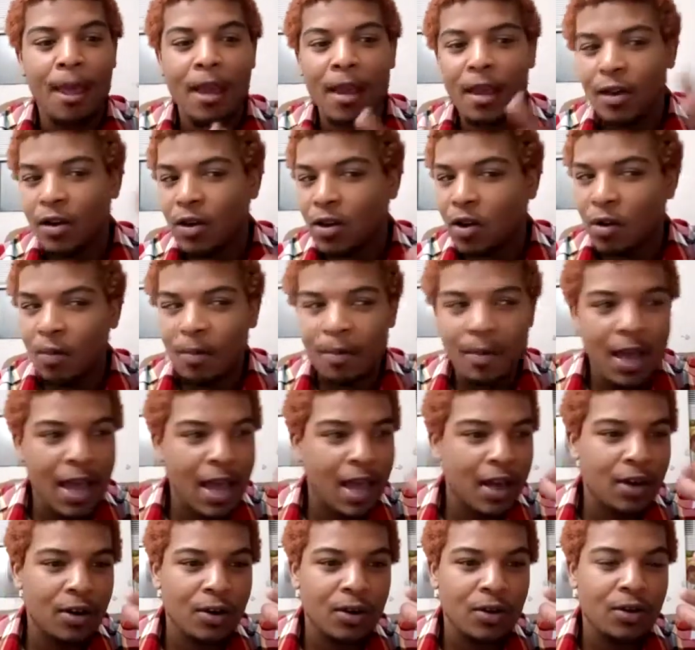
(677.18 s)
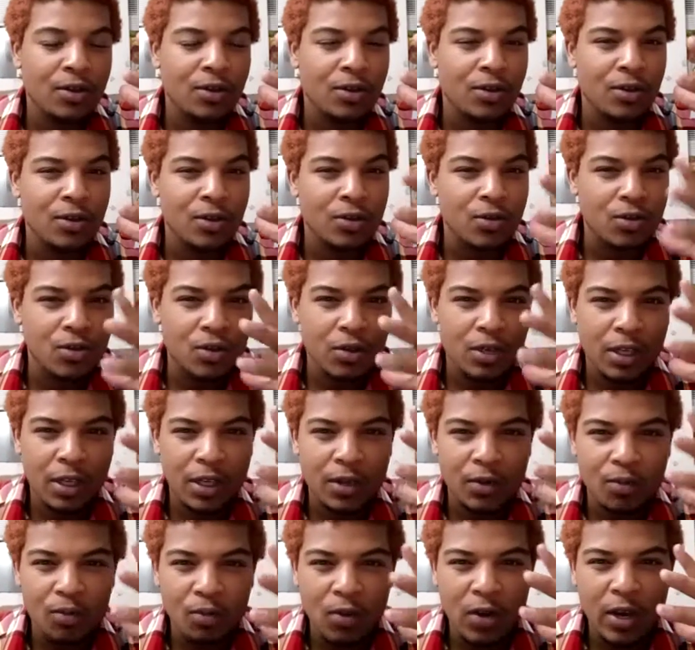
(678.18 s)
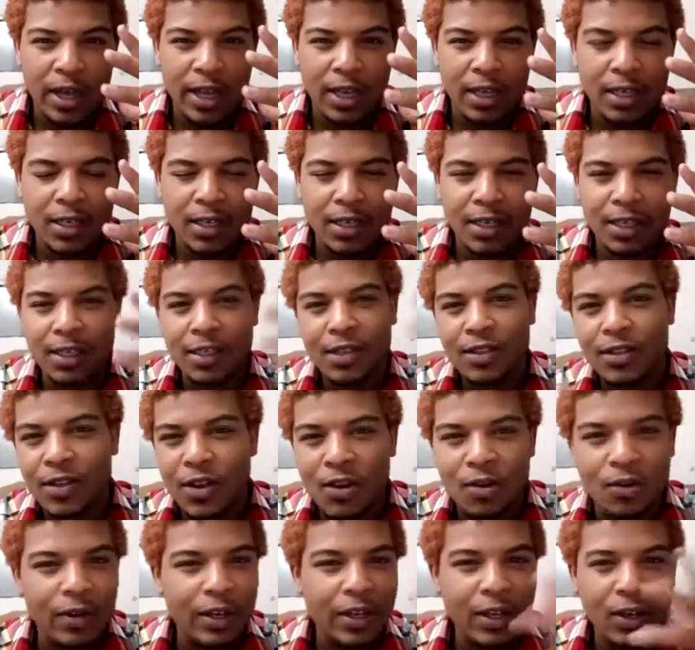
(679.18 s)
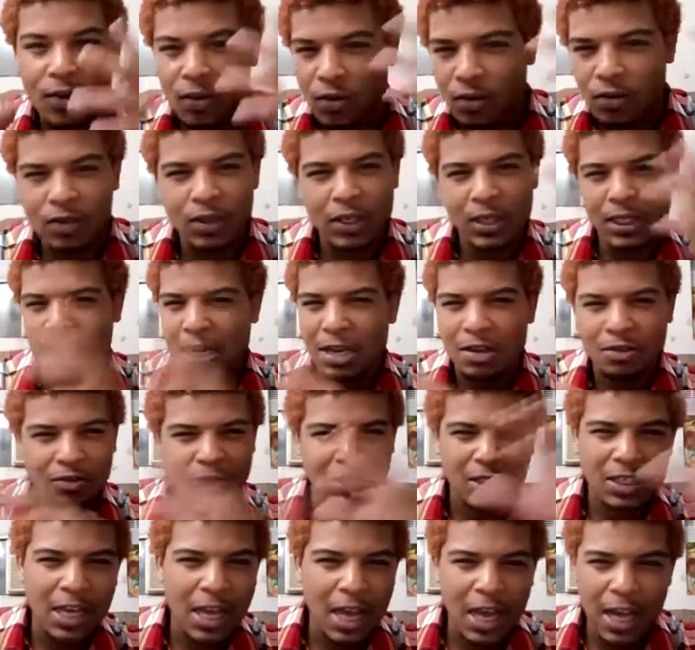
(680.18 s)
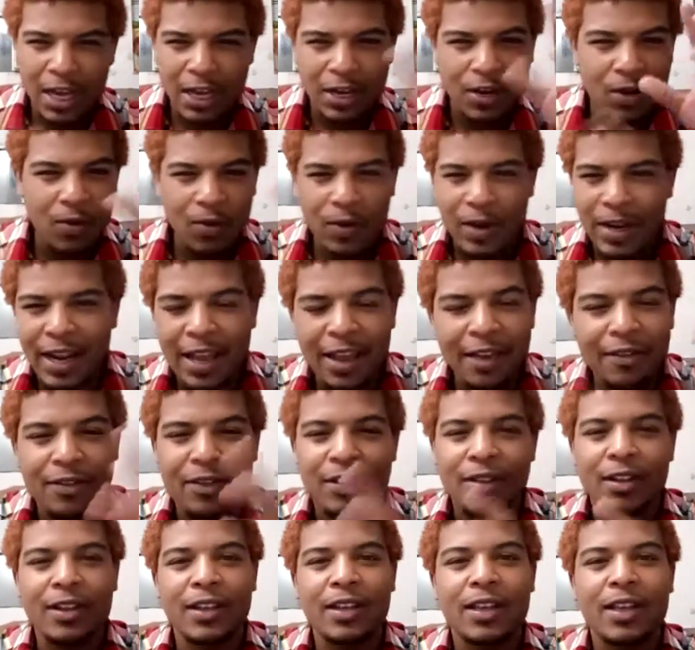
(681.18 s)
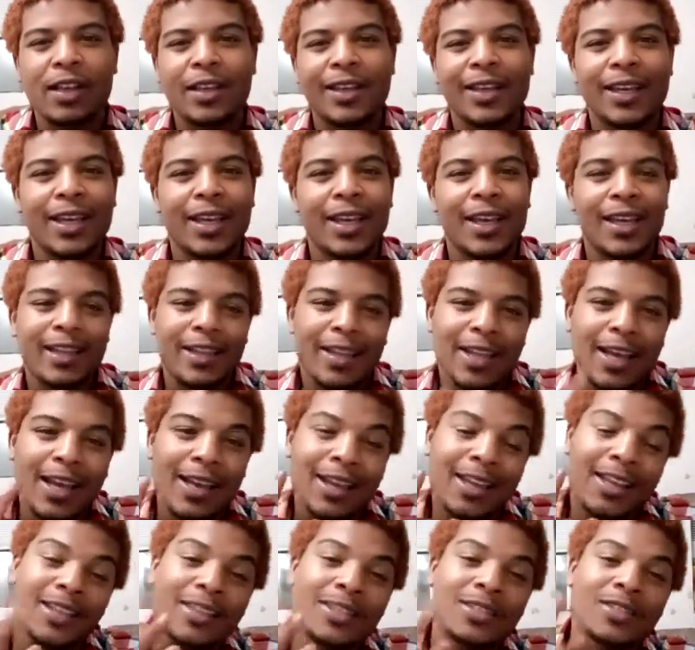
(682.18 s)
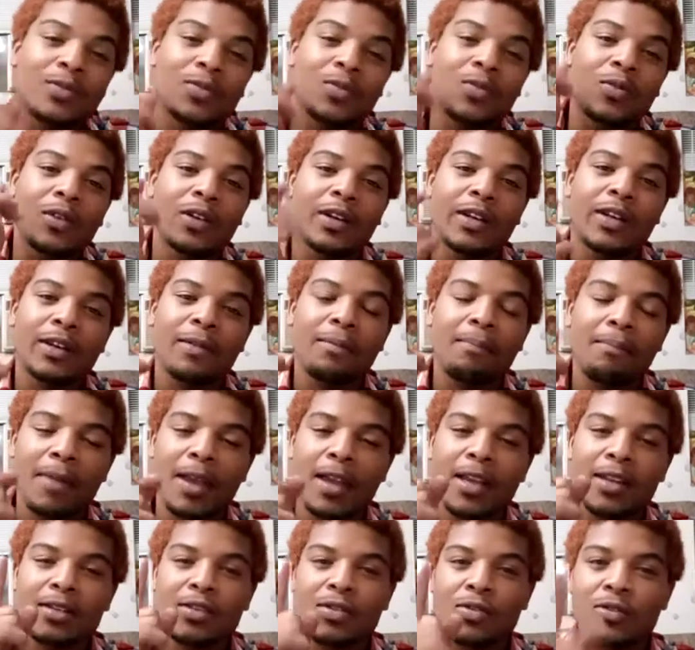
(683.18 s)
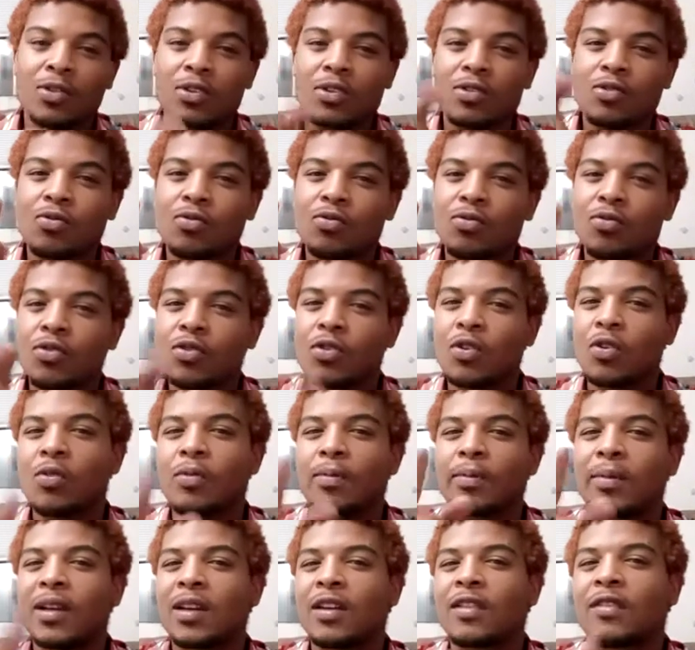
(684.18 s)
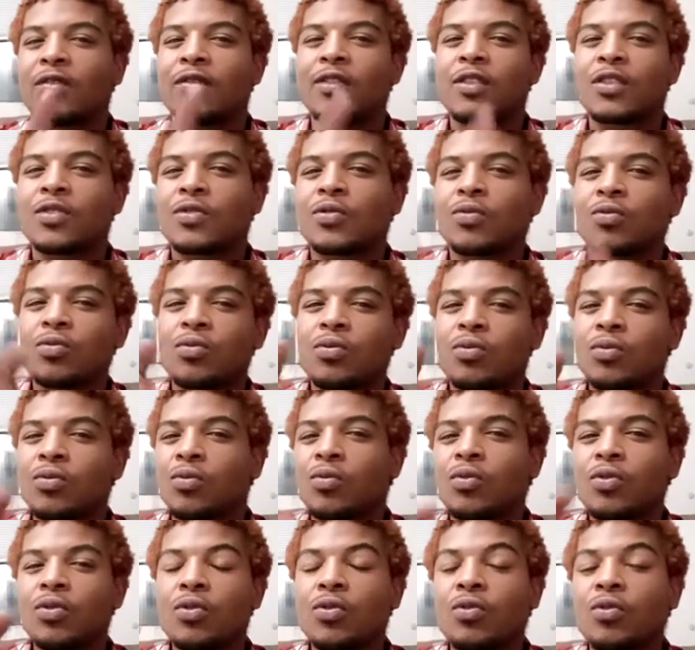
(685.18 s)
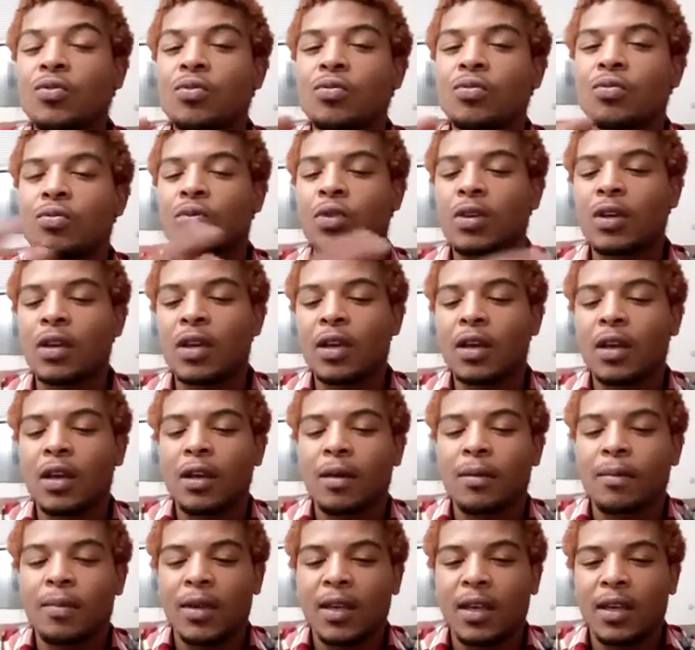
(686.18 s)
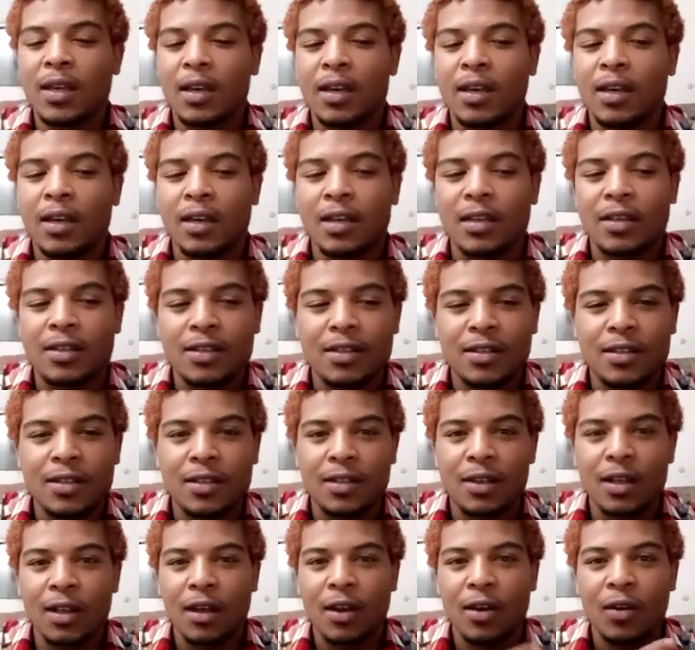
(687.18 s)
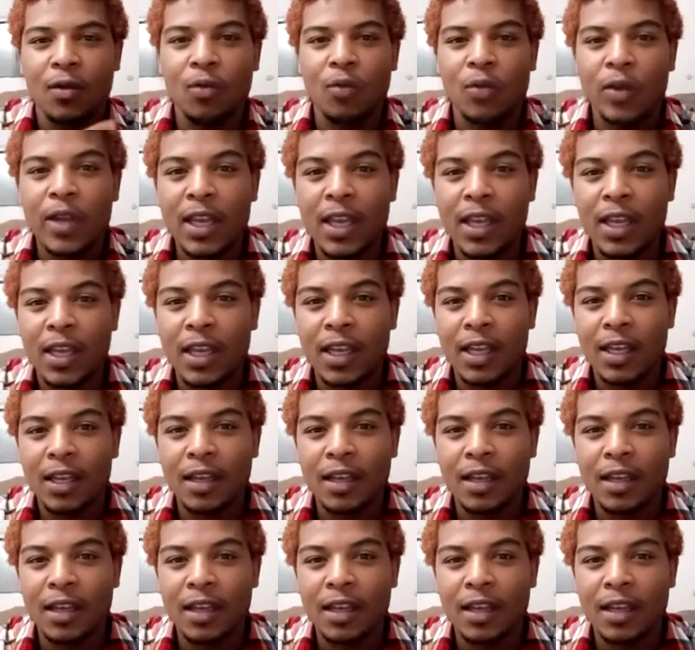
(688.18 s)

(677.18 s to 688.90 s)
no matter usually what is going on outside or whatever. And that is what makes crystals so beneficial to you, because we